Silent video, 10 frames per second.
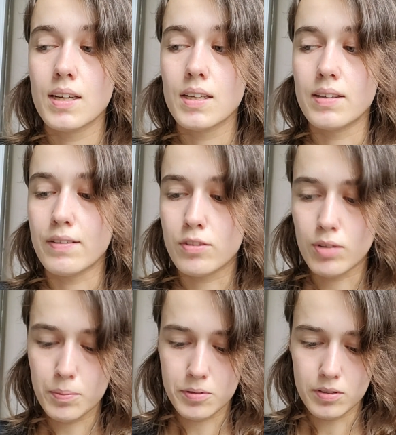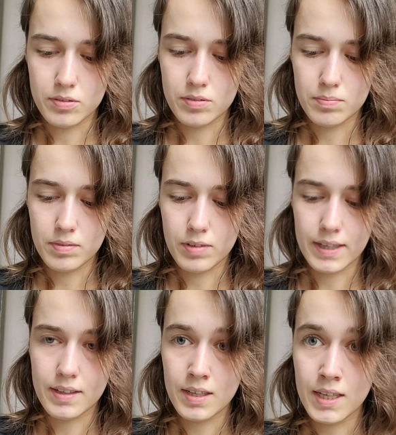You have two options,
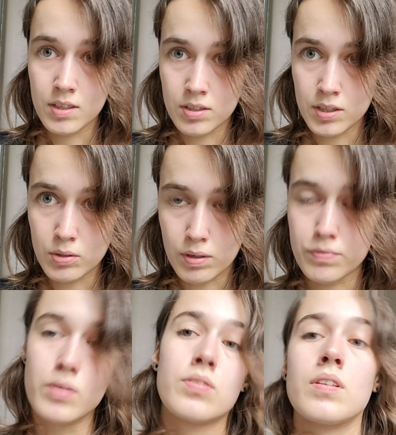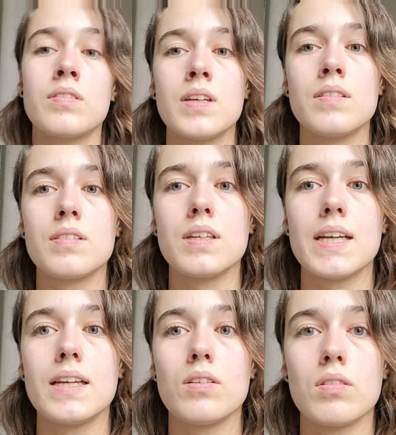right? Either you are focused on sensing
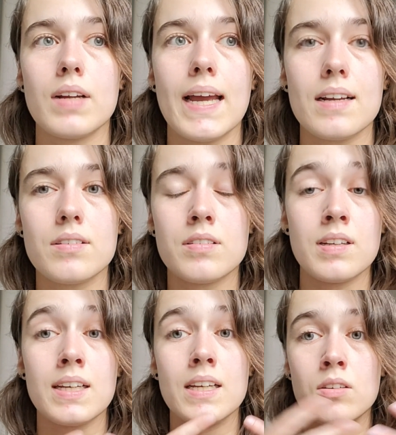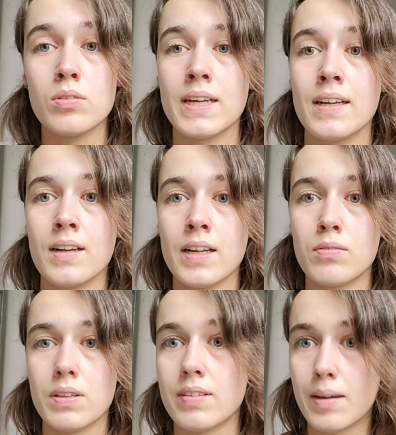and you're actually looking like,
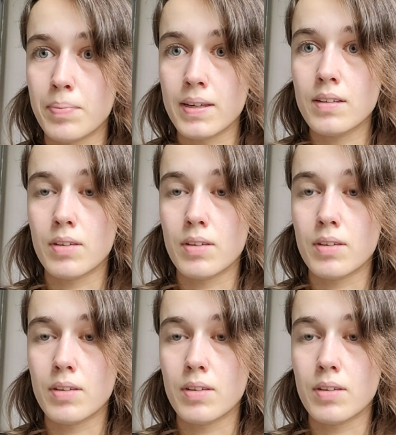what's happening?